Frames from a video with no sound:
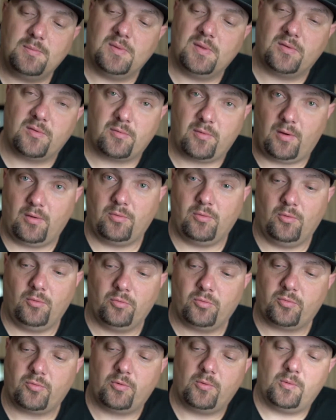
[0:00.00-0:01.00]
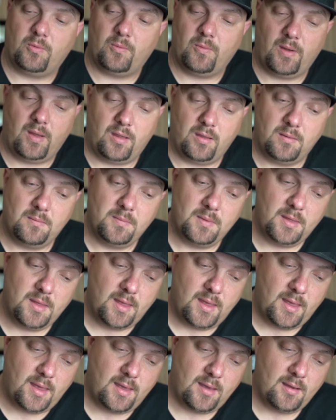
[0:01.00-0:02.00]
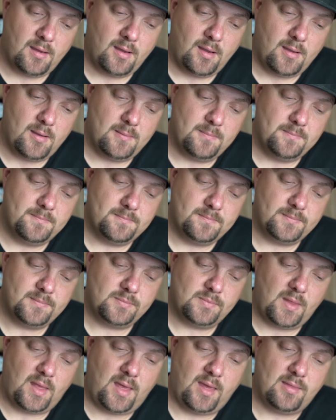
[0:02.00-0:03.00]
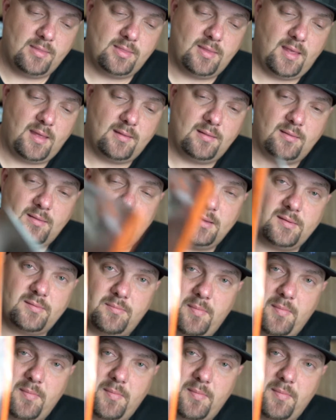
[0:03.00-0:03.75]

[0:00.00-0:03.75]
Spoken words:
this around. Don't throw it away. And then this